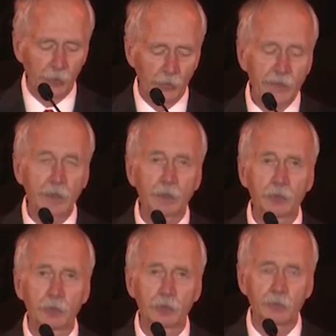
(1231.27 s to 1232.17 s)
We can
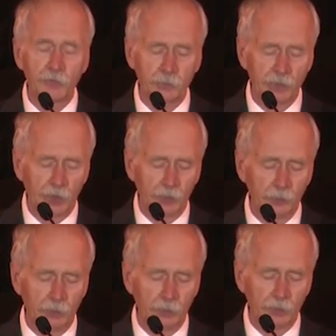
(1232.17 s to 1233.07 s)
learn from the
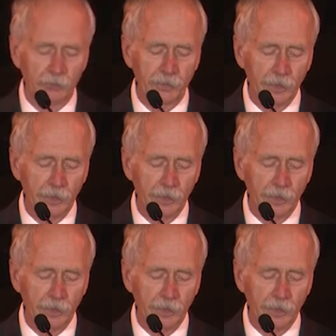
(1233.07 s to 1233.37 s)
automotive,